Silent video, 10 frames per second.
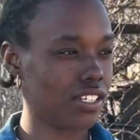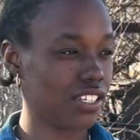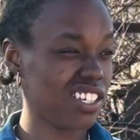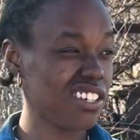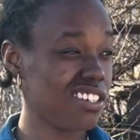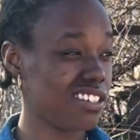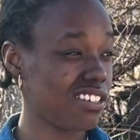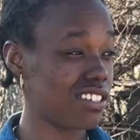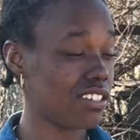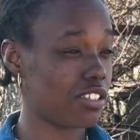She's
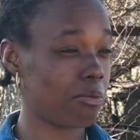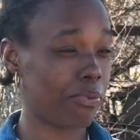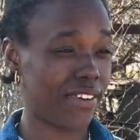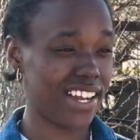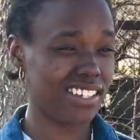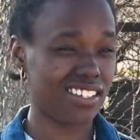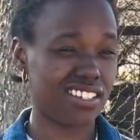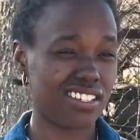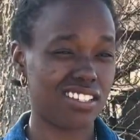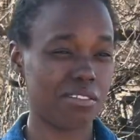
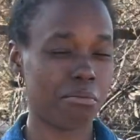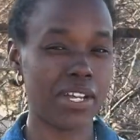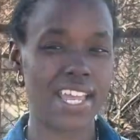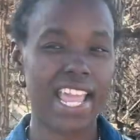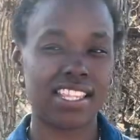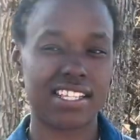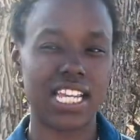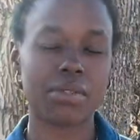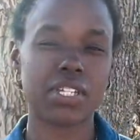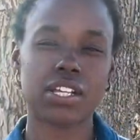depressed, but at the
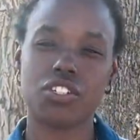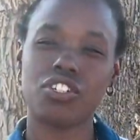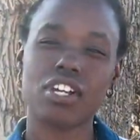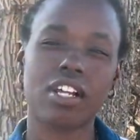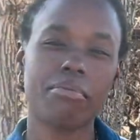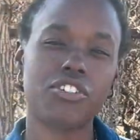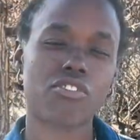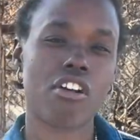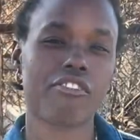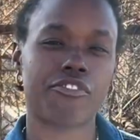same time she's trying to be
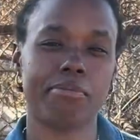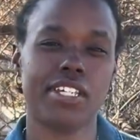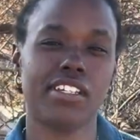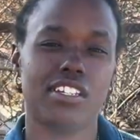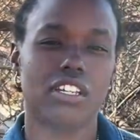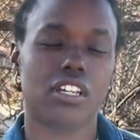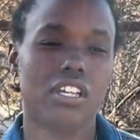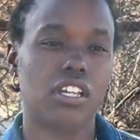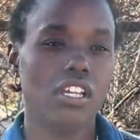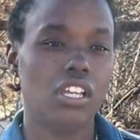strong for me,
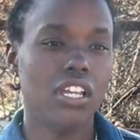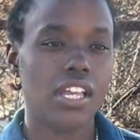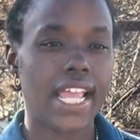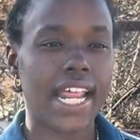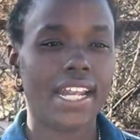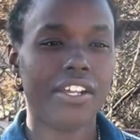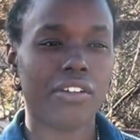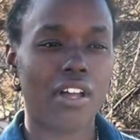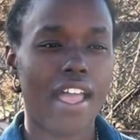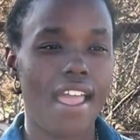and I
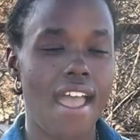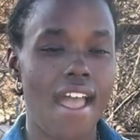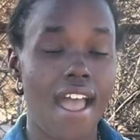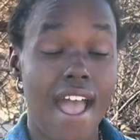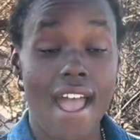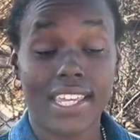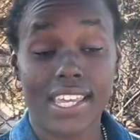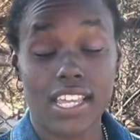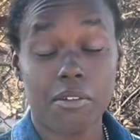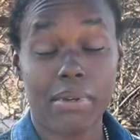don't. I
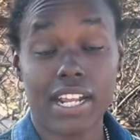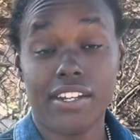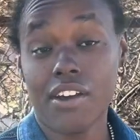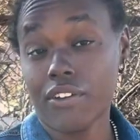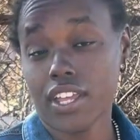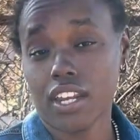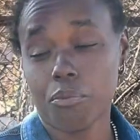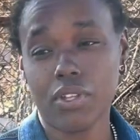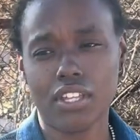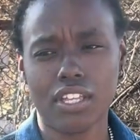get it, but I don't get it
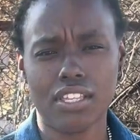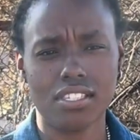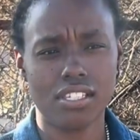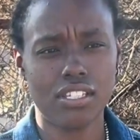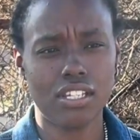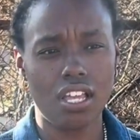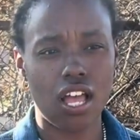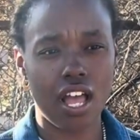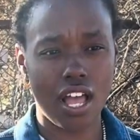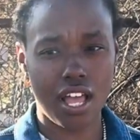because
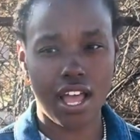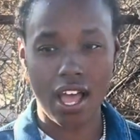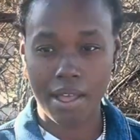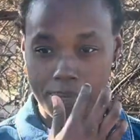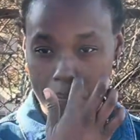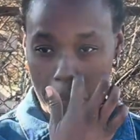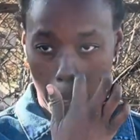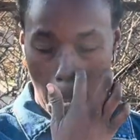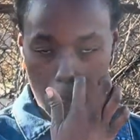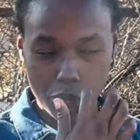I'm
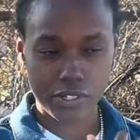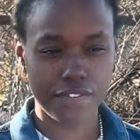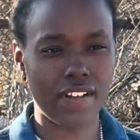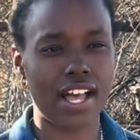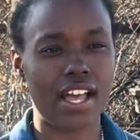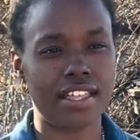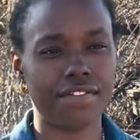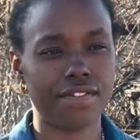25